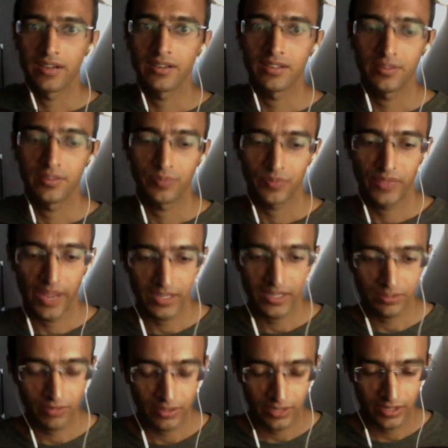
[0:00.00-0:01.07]
And
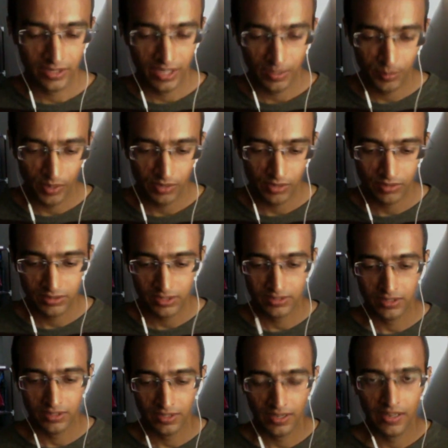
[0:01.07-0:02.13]
that's when the deep
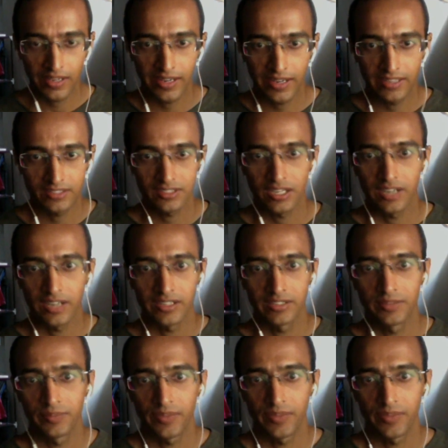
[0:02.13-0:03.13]
conversation really gets started.